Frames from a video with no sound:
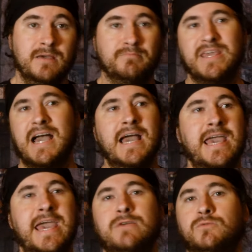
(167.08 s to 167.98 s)
But yeah, I
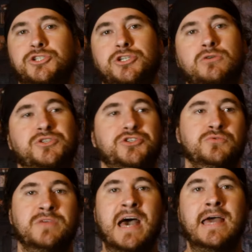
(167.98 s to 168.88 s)
hate when shows
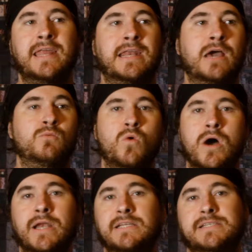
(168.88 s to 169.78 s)
do that, and I
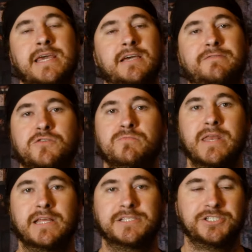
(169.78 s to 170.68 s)
wanted to take a few
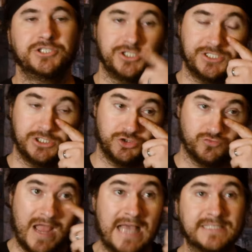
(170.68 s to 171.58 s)
minutes to just
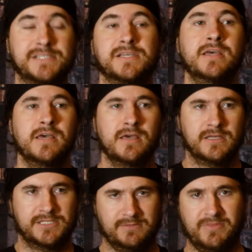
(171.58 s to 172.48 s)
address
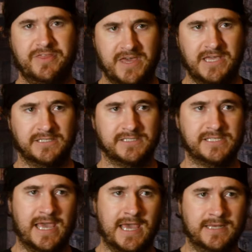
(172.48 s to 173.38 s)
some
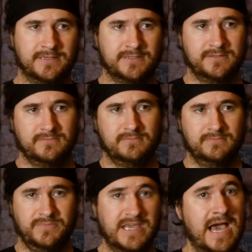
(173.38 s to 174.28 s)
things. And
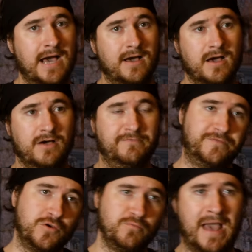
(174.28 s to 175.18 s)
yeah, a
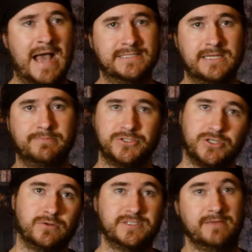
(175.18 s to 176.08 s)
few past
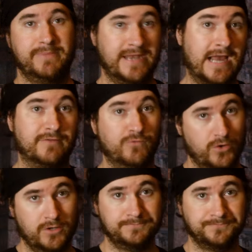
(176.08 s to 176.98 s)
episodes have been out of
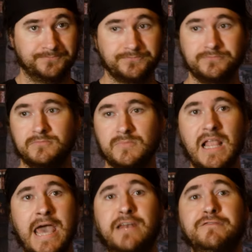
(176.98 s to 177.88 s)
order,
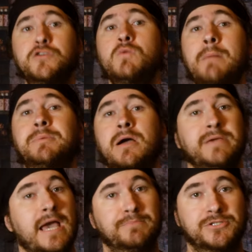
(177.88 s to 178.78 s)
and a few
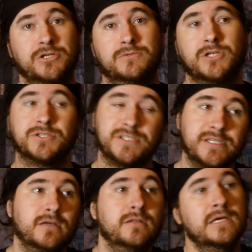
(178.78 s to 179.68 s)
upcoming episodes are
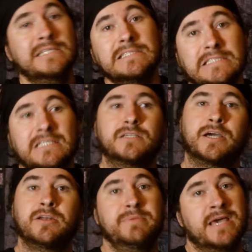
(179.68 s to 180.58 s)
still
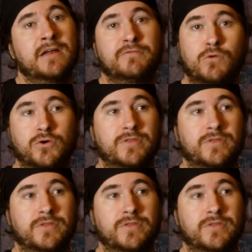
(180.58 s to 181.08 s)
gonna be out of order.